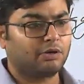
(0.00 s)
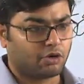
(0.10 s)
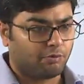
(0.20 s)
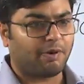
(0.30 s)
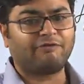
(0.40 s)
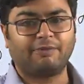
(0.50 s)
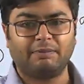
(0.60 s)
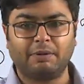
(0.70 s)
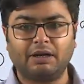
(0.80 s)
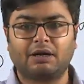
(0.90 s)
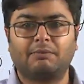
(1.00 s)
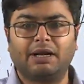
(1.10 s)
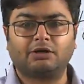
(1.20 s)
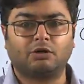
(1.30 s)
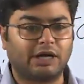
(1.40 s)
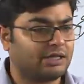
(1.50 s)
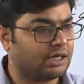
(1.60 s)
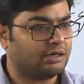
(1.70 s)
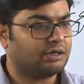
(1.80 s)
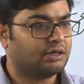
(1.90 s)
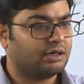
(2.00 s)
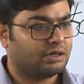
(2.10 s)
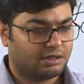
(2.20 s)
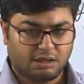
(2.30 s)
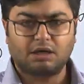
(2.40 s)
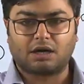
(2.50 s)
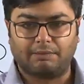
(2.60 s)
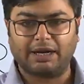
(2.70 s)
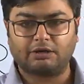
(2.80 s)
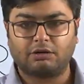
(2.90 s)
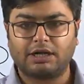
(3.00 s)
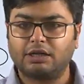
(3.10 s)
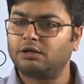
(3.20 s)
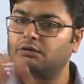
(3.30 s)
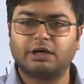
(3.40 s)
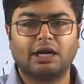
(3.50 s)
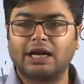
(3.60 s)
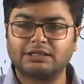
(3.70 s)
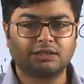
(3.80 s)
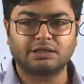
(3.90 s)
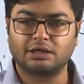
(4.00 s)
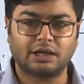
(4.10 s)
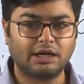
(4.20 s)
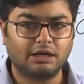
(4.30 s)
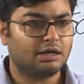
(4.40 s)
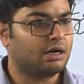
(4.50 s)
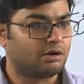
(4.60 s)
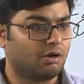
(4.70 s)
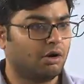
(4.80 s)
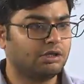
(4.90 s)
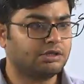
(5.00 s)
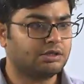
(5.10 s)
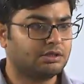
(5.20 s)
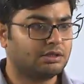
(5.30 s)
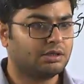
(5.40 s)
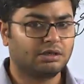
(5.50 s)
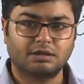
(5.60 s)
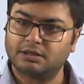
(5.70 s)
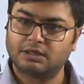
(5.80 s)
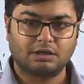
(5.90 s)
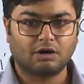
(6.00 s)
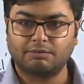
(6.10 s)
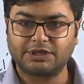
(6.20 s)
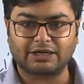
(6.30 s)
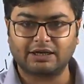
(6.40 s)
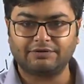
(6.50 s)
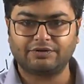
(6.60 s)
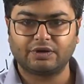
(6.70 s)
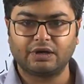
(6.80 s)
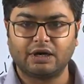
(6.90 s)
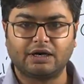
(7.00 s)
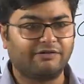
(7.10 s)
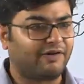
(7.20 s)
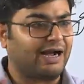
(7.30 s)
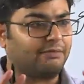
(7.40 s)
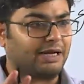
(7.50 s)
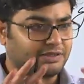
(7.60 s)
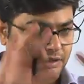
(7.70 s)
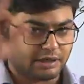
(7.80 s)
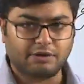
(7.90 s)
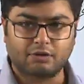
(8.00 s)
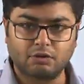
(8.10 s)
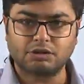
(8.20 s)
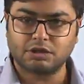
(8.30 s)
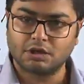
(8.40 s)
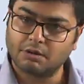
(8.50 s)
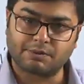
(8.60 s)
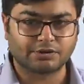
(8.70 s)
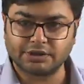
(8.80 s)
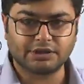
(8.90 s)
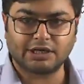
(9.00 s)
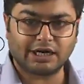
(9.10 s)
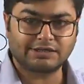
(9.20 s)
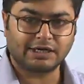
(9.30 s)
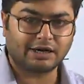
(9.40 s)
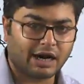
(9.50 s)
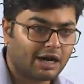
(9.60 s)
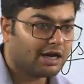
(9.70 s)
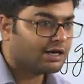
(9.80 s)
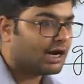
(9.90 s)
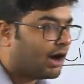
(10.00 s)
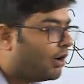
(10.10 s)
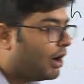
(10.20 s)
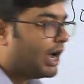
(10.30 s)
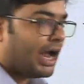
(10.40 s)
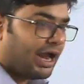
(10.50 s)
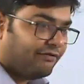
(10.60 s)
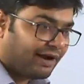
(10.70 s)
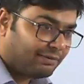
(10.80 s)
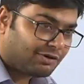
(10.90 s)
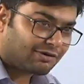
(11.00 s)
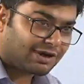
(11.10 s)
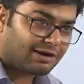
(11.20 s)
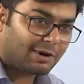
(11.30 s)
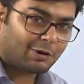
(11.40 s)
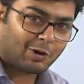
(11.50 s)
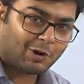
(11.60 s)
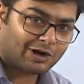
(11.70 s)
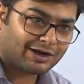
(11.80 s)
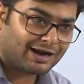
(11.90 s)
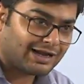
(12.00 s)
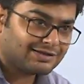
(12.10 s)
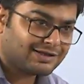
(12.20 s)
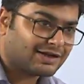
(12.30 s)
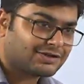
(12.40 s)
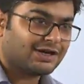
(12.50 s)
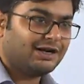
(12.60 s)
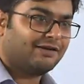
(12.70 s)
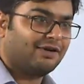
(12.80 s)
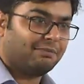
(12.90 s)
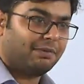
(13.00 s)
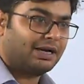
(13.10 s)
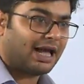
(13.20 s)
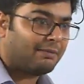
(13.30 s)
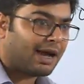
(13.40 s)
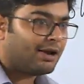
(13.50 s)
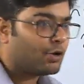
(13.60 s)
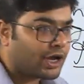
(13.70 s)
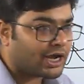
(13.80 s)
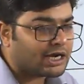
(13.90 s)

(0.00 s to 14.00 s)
group of people coming together to realize a certain goals, objectives defined by certain rules, procedure, etc. Now, if I am talking about organizational development, am I looking at